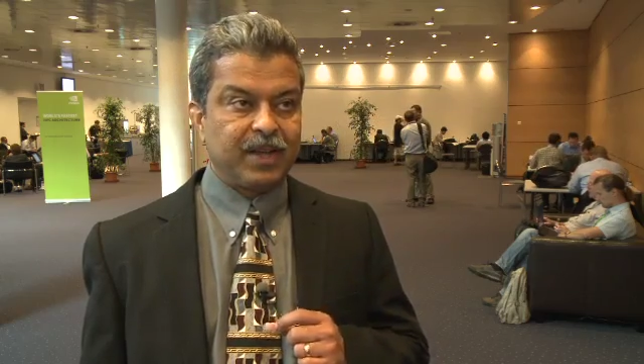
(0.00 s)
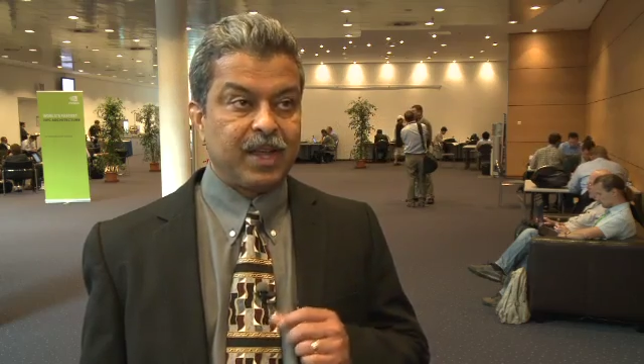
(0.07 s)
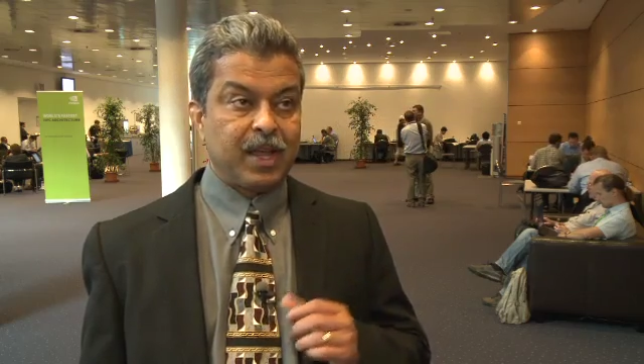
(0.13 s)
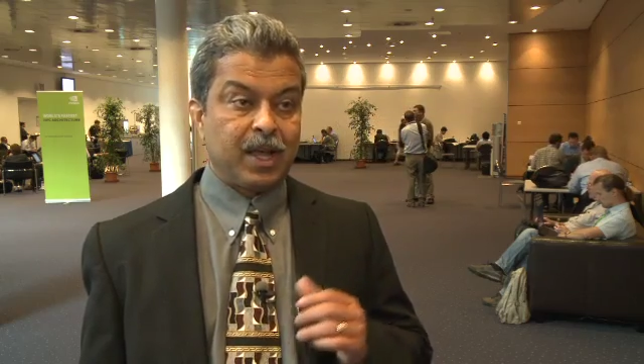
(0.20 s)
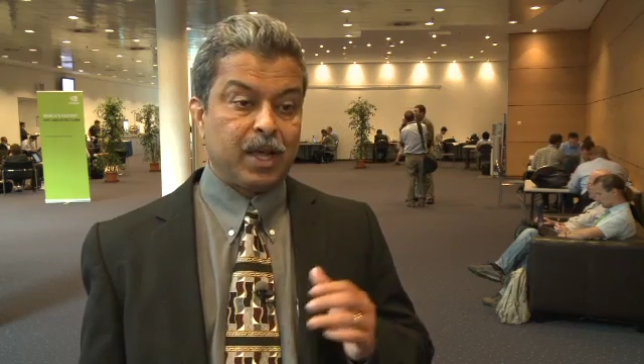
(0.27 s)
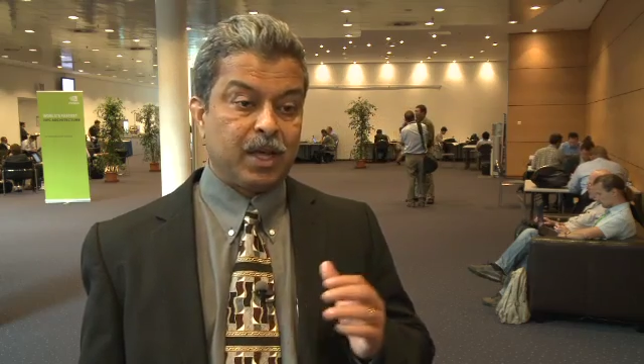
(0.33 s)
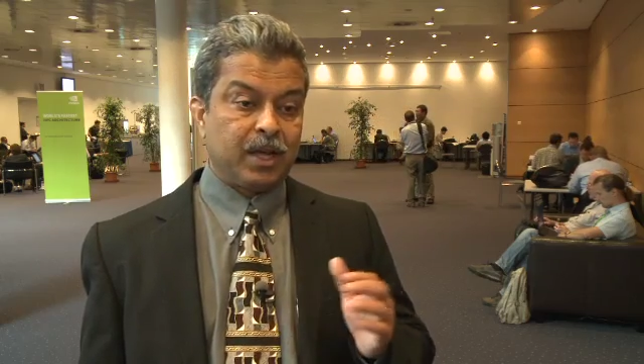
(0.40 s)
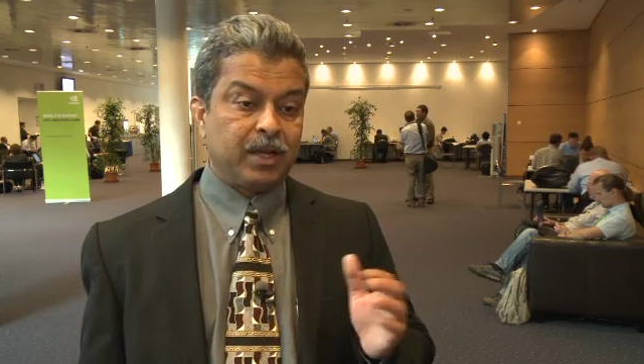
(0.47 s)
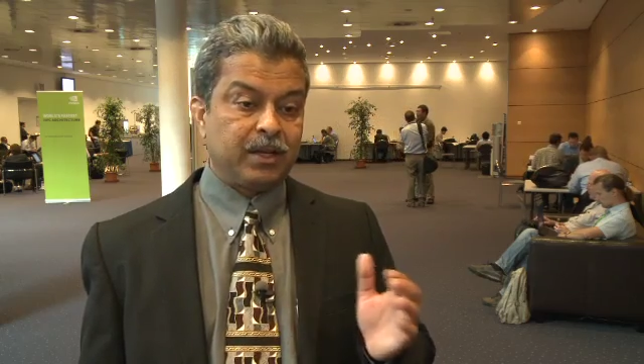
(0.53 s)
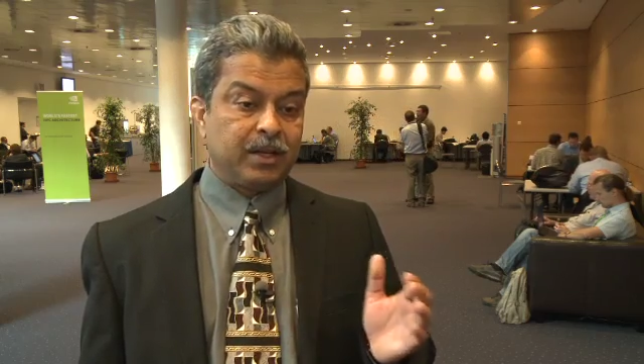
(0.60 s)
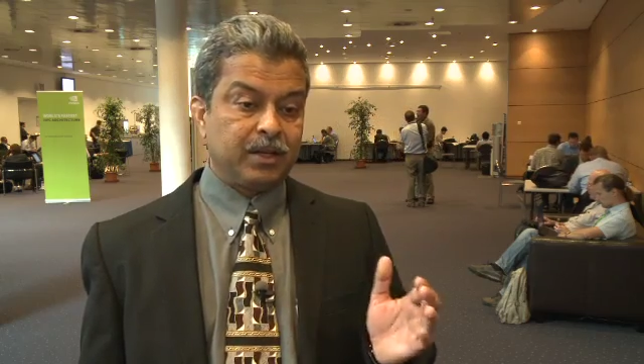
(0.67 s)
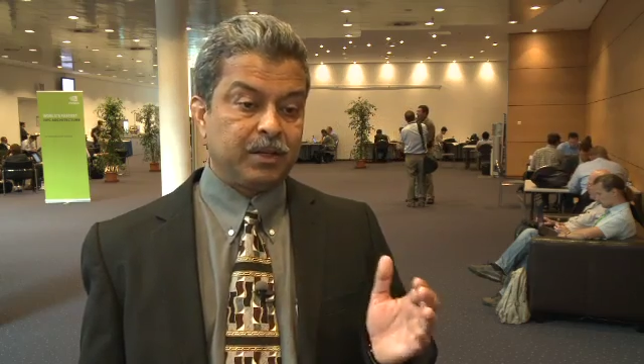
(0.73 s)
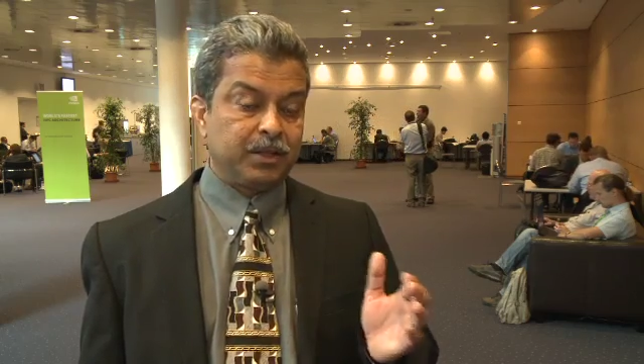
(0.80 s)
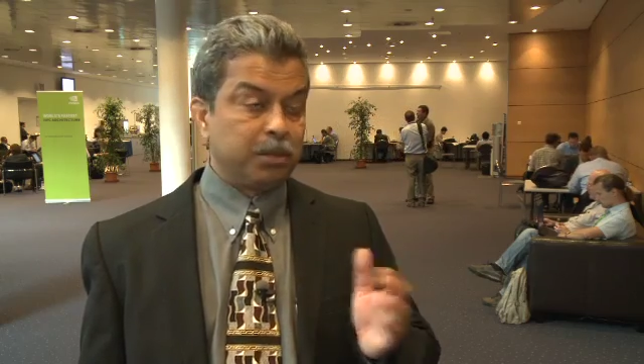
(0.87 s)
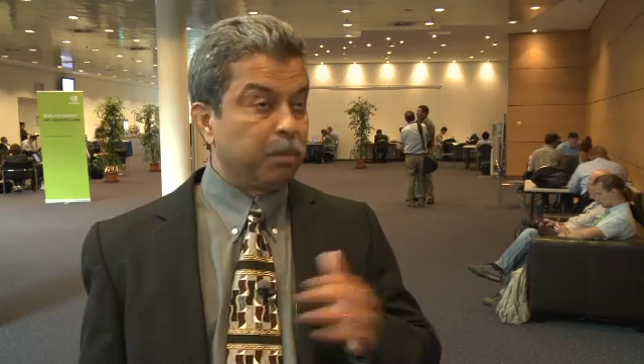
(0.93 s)
and
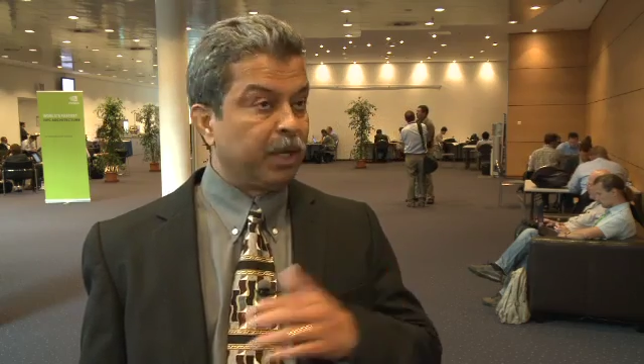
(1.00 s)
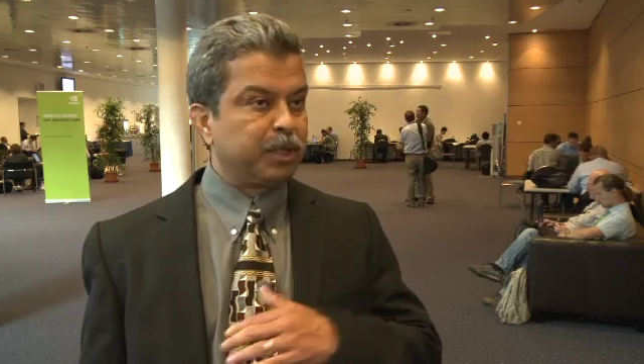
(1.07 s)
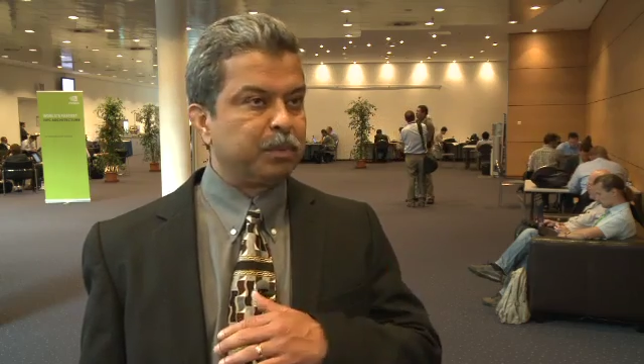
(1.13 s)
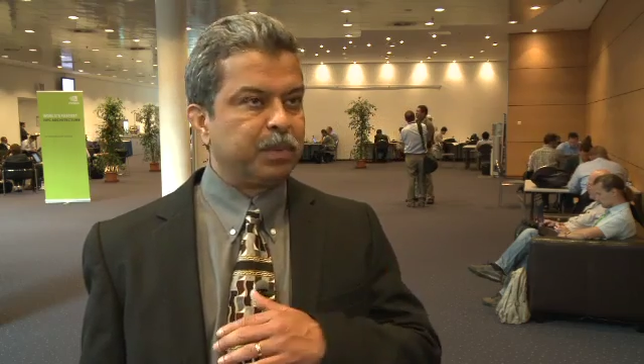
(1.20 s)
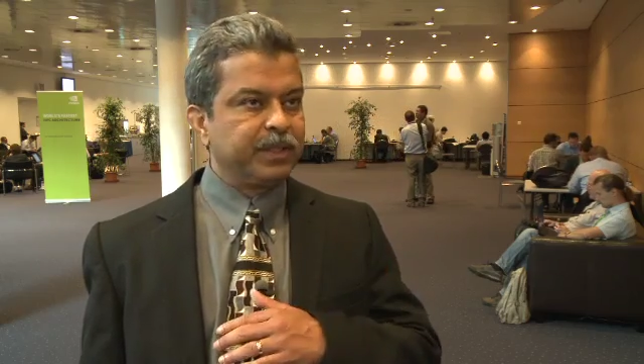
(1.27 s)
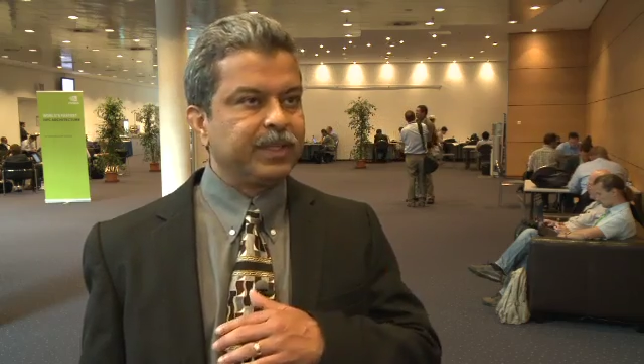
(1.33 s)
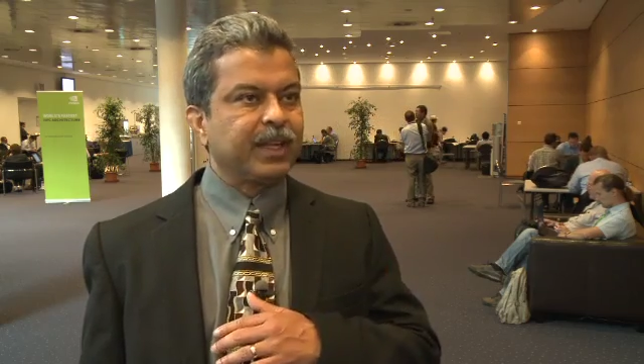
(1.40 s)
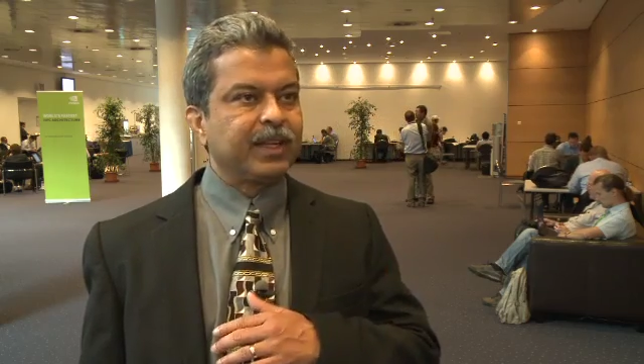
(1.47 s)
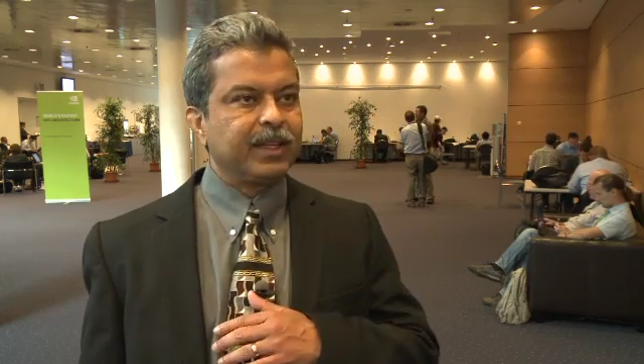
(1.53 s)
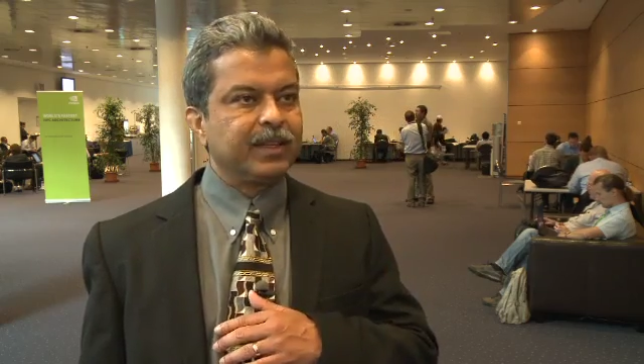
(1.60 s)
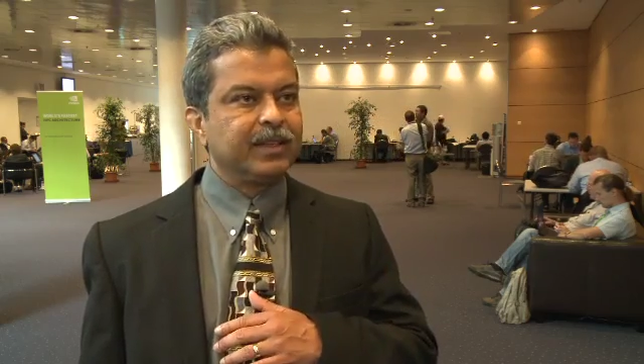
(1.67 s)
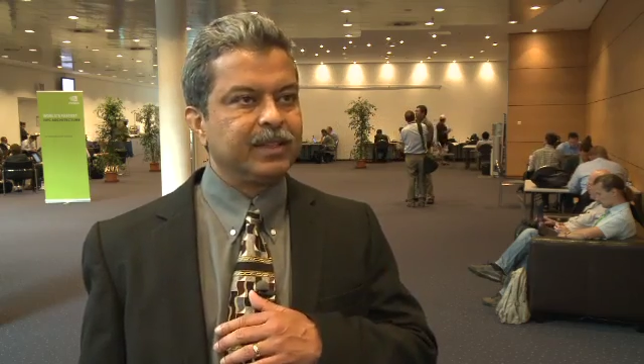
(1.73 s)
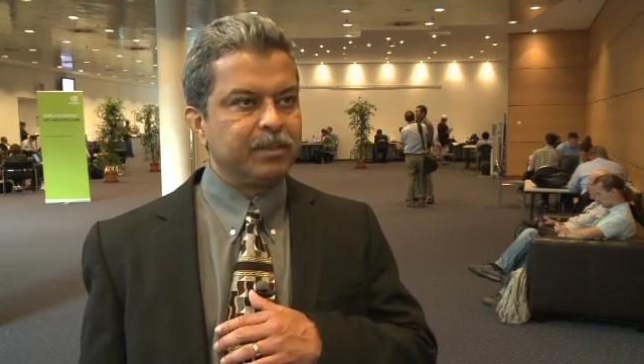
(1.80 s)
the multiple technical